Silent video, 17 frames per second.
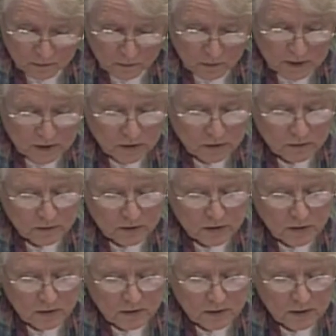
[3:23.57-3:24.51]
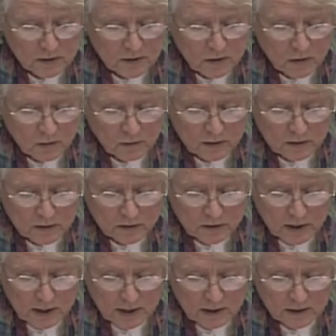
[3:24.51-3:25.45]
which resulted in no real
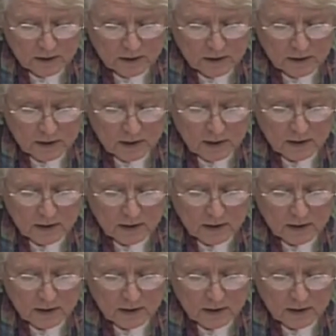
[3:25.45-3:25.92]
change.